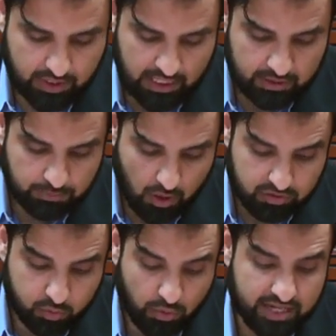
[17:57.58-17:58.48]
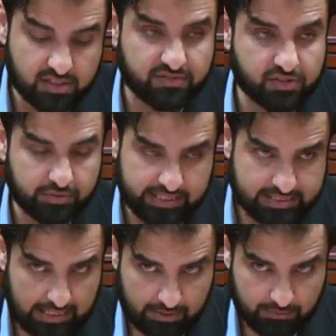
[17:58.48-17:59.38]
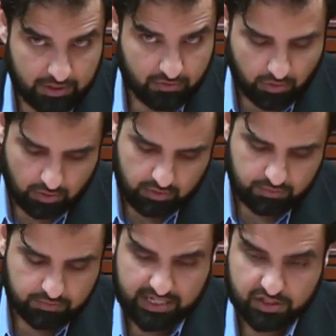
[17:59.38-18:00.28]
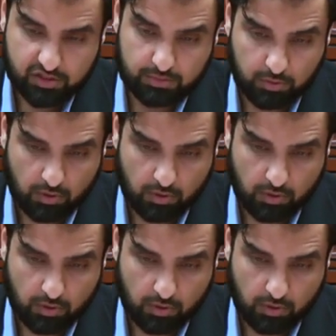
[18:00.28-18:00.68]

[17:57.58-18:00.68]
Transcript: In both wings of Sunni Islam, therefore, that is the